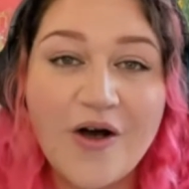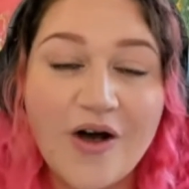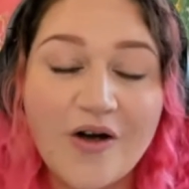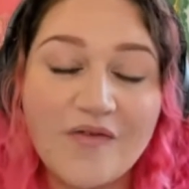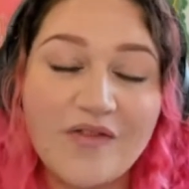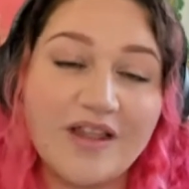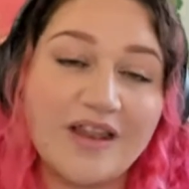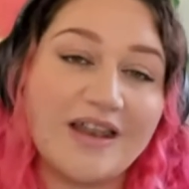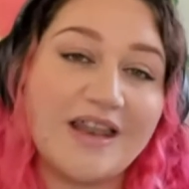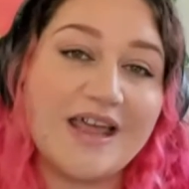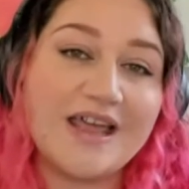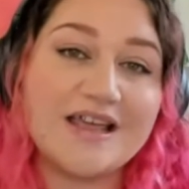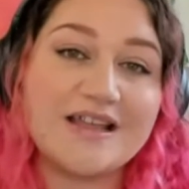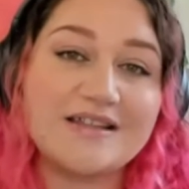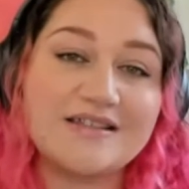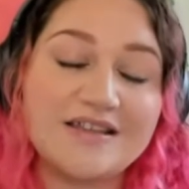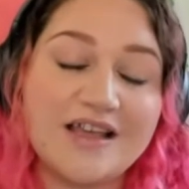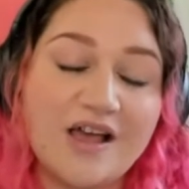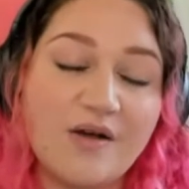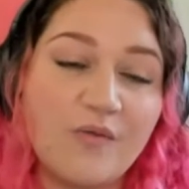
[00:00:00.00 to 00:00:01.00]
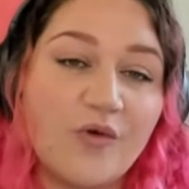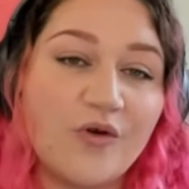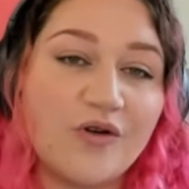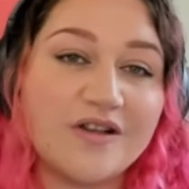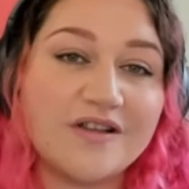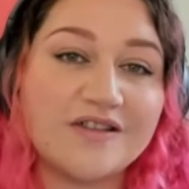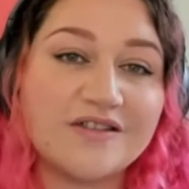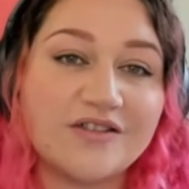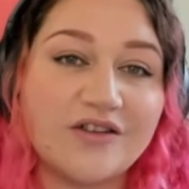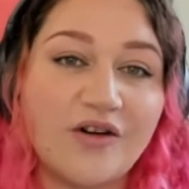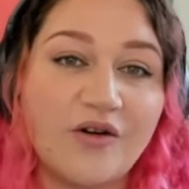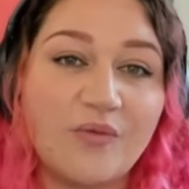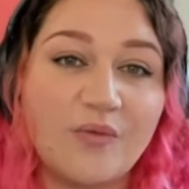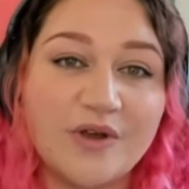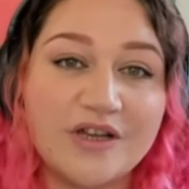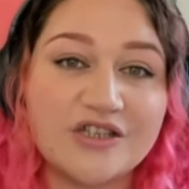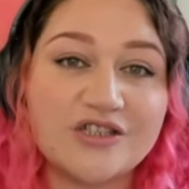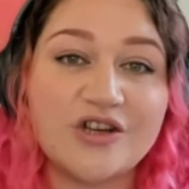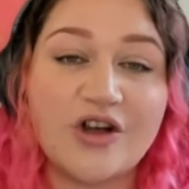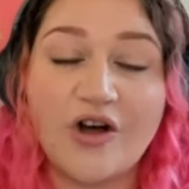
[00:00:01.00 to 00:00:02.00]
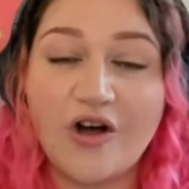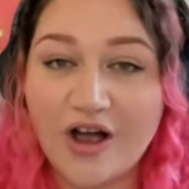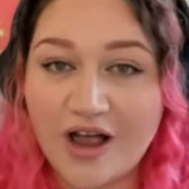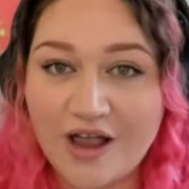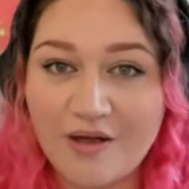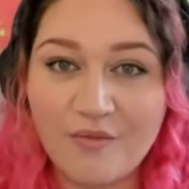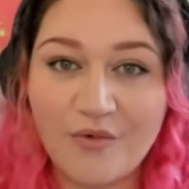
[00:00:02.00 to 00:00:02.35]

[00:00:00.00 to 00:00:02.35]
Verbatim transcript: of the lands and waters on which I